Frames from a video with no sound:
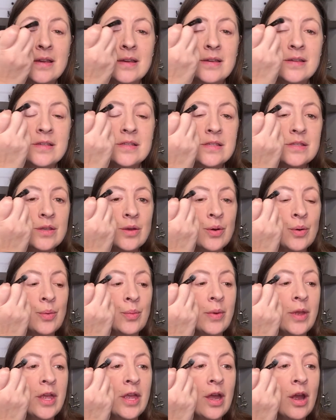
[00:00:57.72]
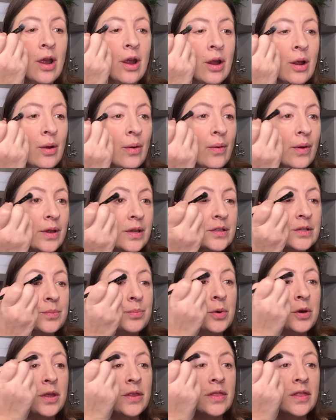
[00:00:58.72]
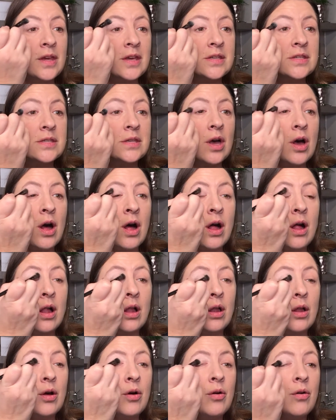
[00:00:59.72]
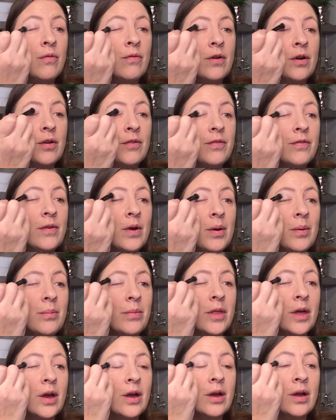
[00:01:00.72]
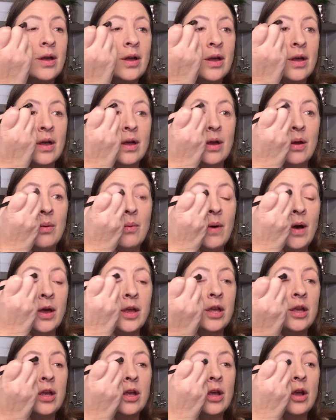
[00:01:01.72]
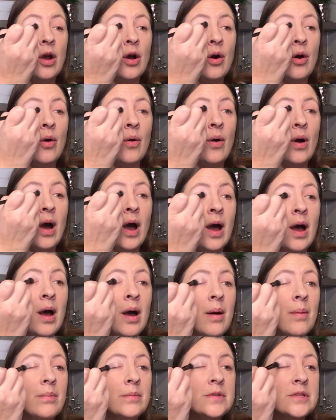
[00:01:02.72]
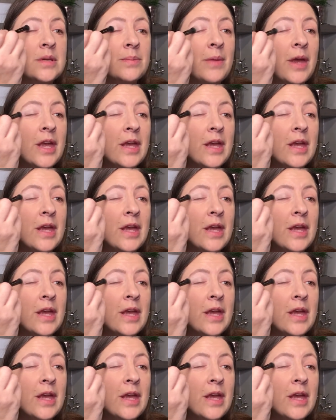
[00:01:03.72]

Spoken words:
So we are going to put this all over from the, well, you can go, to make